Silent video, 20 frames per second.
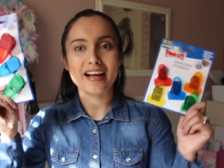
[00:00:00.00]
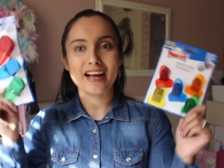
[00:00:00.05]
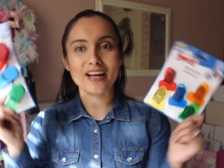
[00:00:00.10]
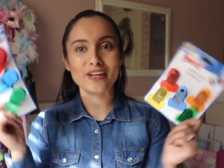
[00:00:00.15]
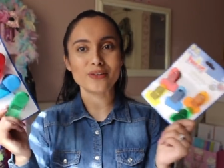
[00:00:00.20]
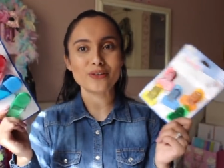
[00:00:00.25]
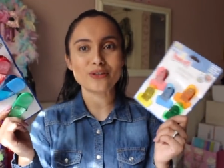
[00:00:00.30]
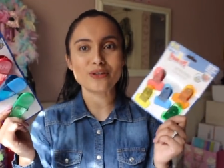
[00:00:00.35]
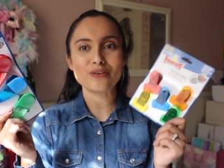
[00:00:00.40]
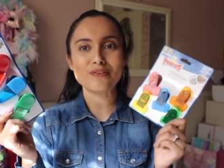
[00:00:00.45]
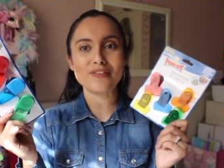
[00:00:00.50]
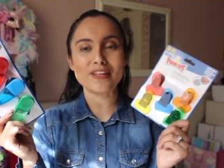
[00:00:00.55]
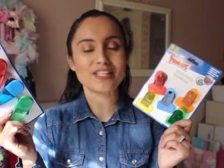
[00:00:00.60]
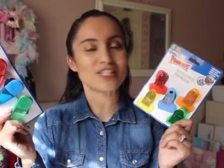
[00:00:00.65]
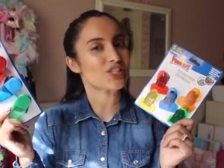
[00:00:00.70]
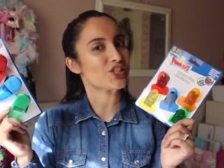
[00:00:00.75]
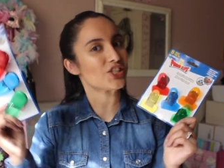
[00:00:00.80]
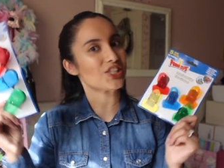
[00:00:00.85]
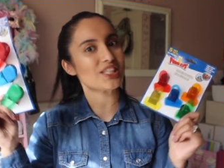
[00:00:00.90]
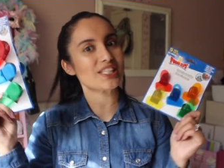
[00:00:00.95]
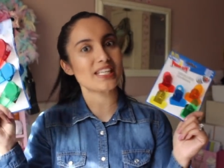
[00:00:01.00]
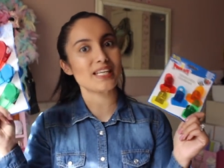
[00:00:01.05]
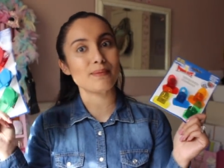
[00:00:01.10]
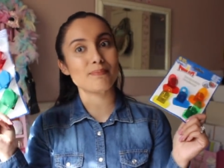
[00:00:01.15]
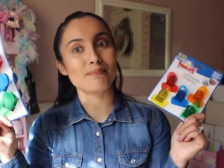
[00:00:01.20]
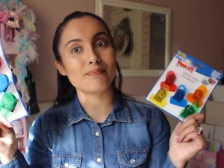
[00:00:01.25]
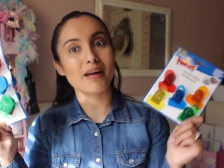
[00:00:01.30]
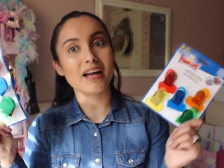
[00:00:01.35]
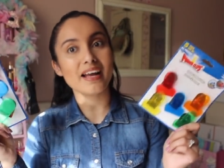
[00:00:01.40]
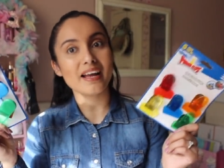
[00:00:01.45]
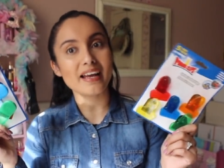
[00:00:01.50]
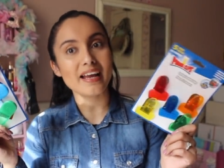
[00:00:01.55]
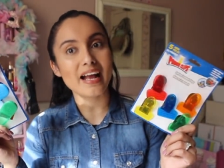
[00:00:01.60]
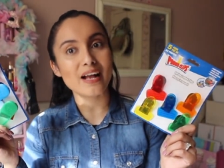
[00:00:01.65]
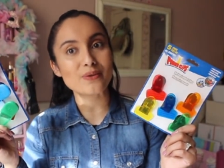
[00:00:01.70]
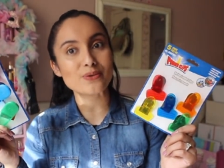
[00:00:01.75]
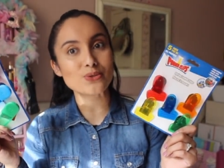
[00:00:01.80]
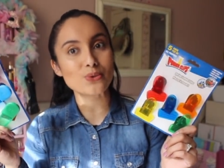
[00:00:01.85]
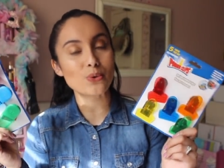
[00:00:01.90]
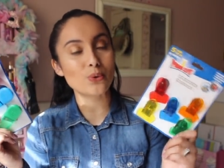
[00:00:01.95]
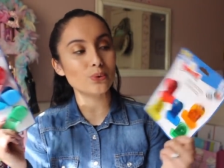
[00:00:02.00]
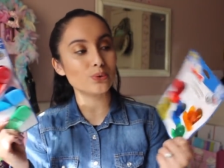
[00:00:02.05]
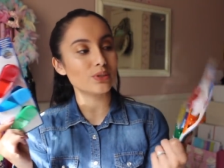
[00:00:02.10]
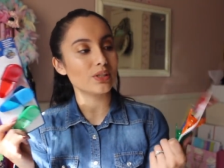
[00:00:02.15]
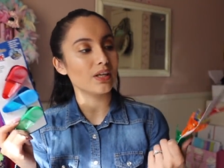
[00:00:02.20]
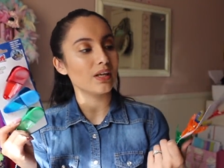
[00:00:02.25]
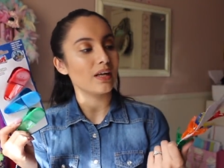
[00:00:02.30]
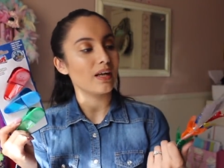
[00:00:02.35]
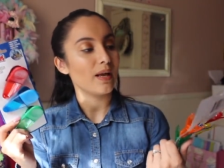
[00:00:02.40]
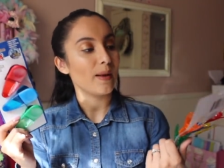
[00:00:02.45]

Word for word: I don't know if that's just in my household,